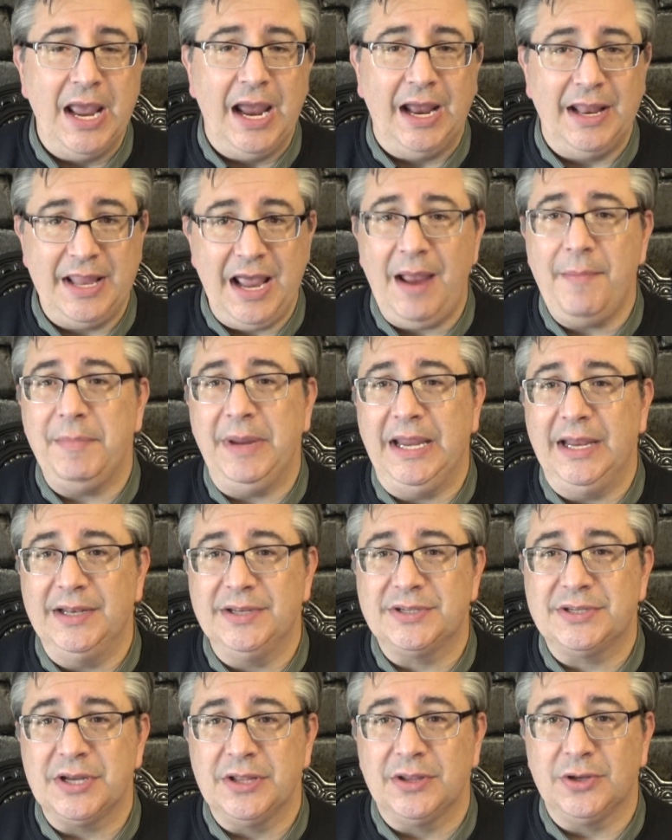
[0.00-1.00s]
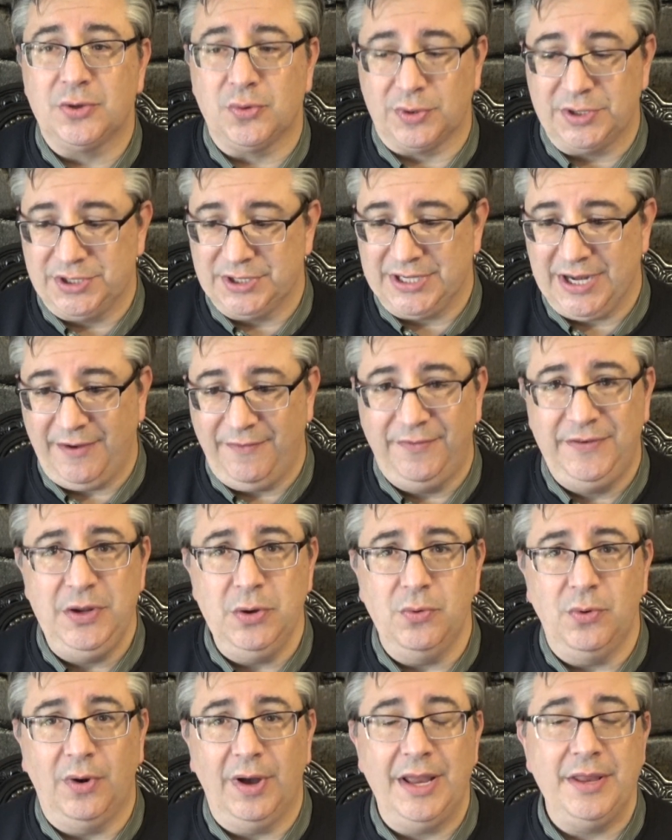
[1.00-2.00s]
And that means the torches have
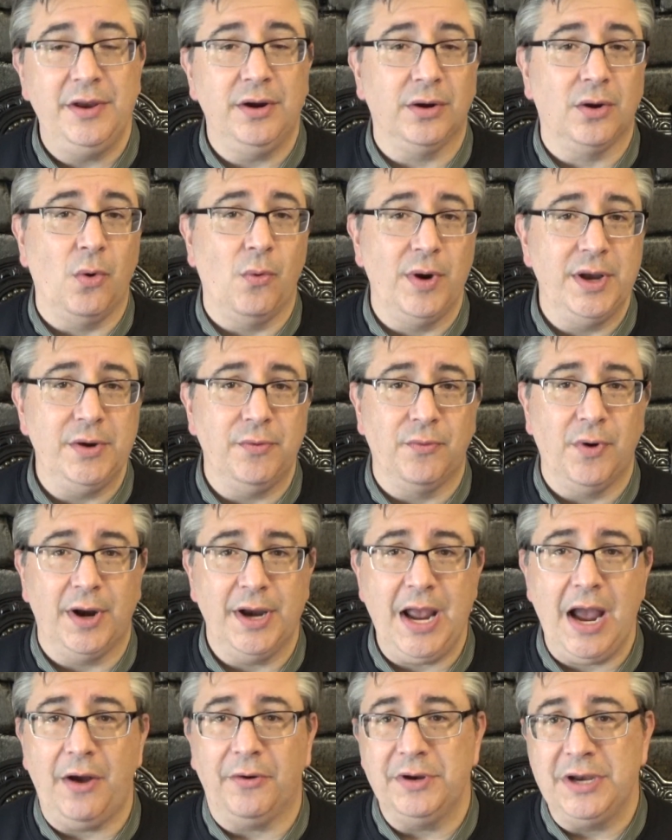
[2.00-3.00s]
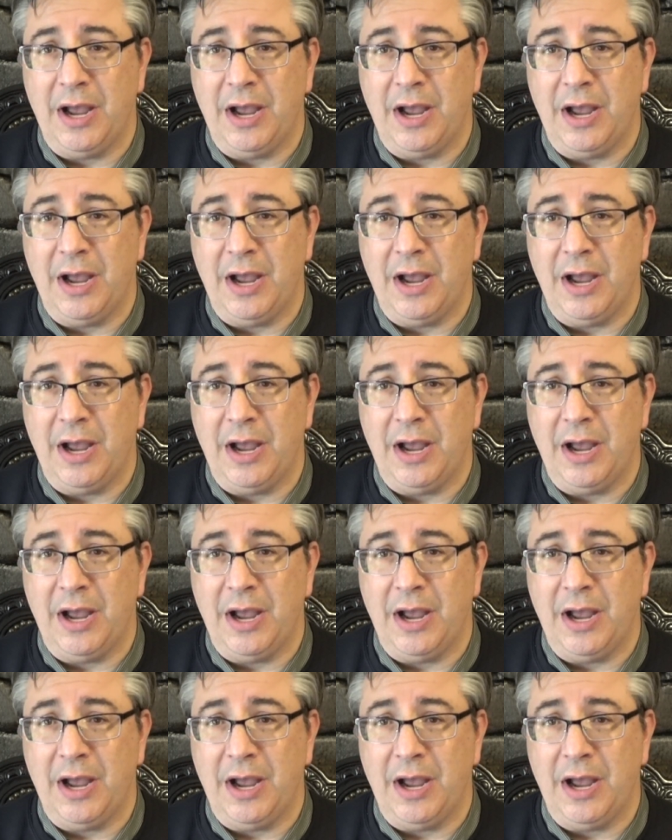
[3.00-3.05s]
fuel and they're going to run out.